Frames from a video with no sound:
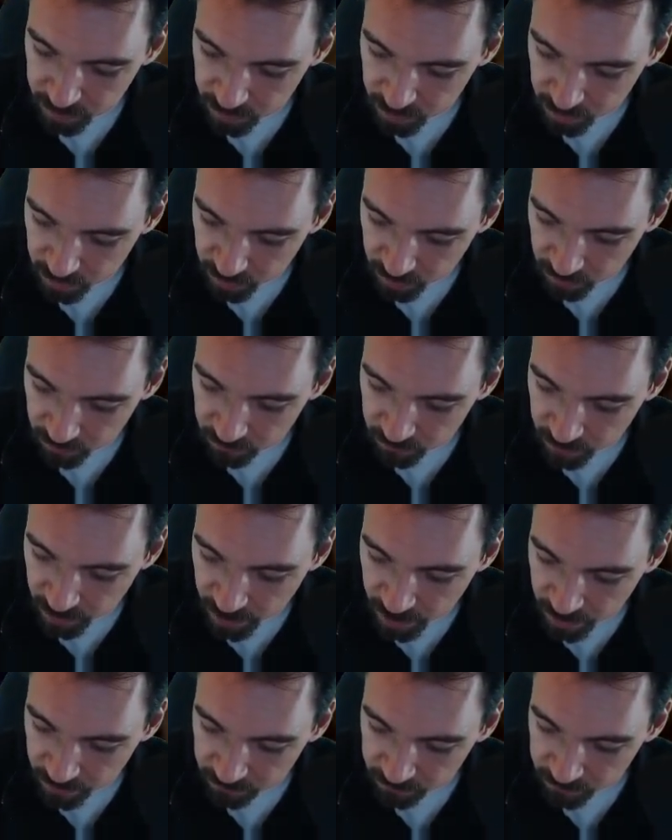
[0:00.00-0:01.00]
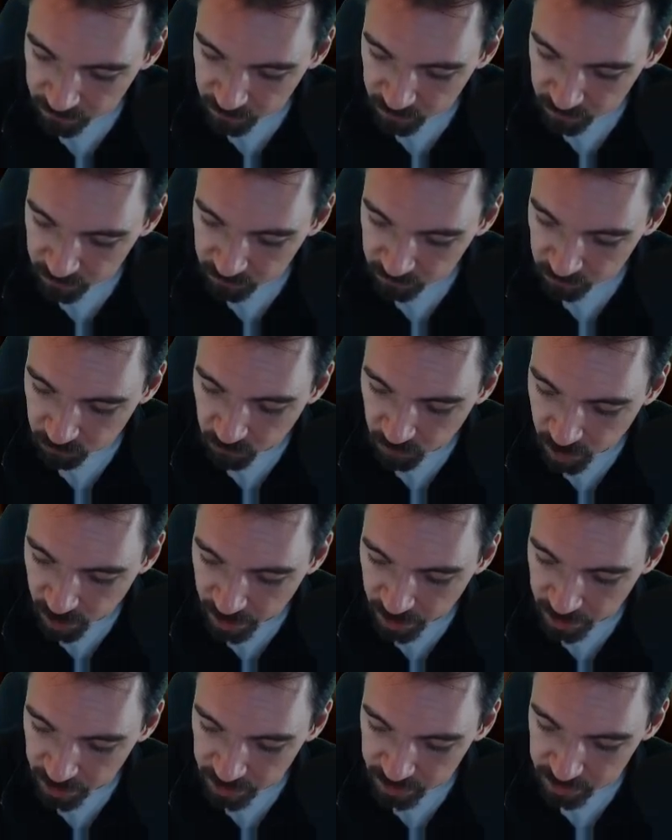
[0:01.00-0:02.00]
of f of
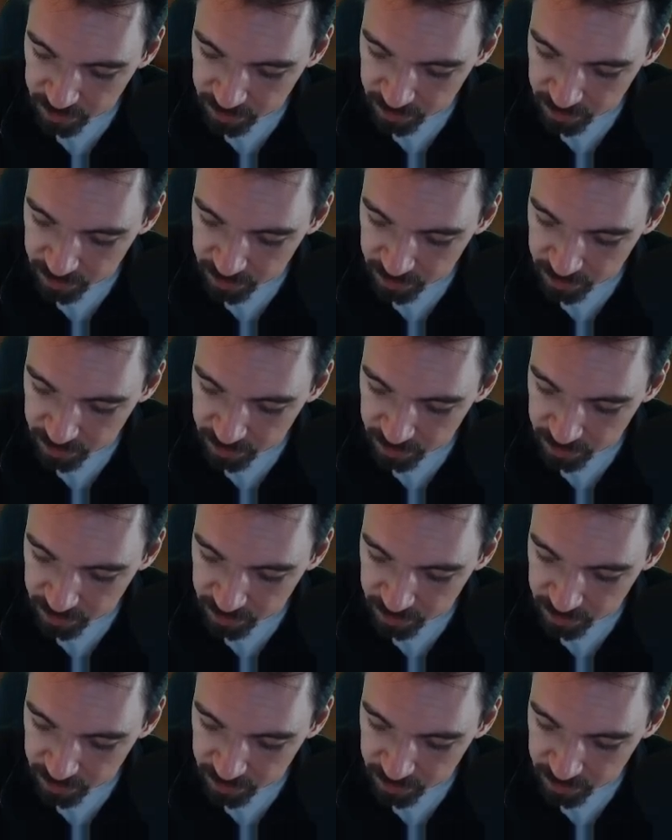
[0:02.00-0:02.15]
y